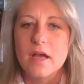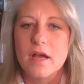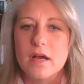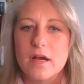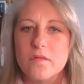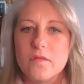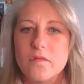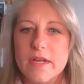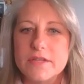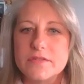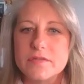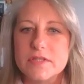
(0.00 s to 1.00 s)
uh,
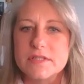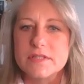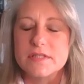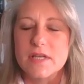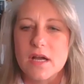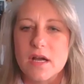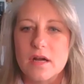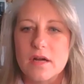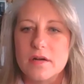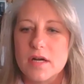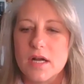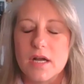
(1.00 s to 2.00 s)
veterans are.